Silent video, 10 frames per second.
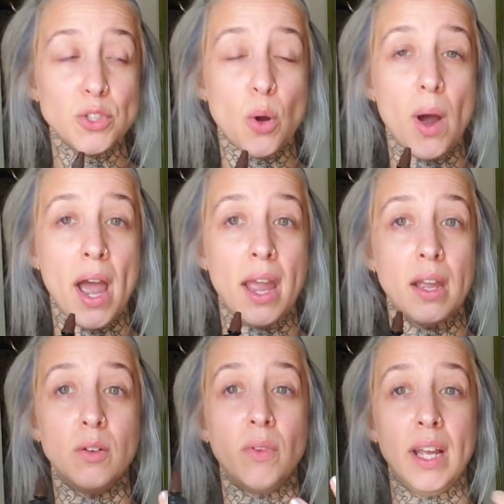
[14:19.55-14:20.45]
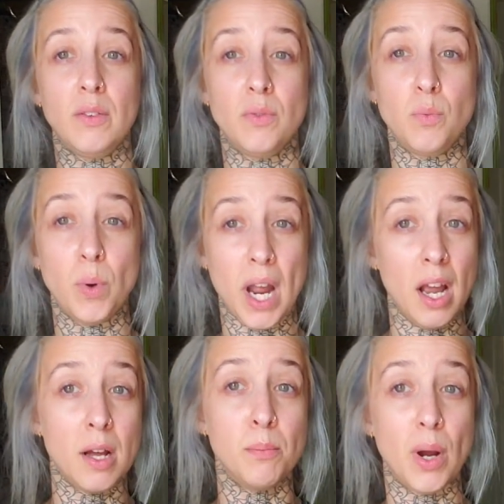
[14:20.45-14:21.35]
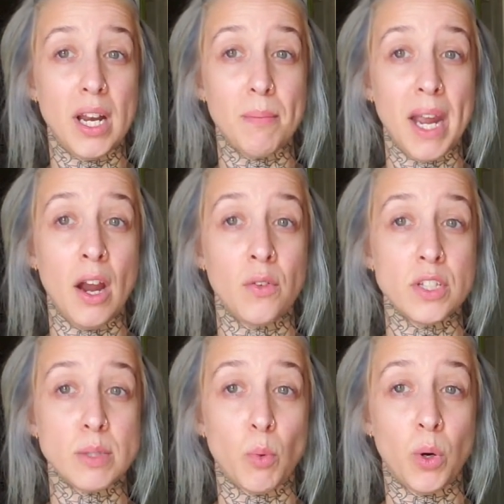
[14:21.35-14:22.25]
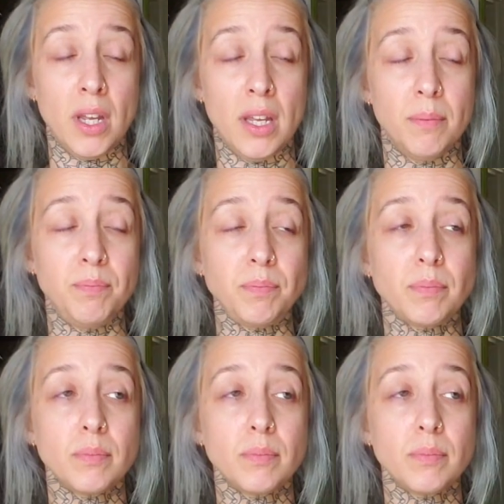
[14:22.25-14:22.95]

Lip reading: So when I unbraided my hair this morning,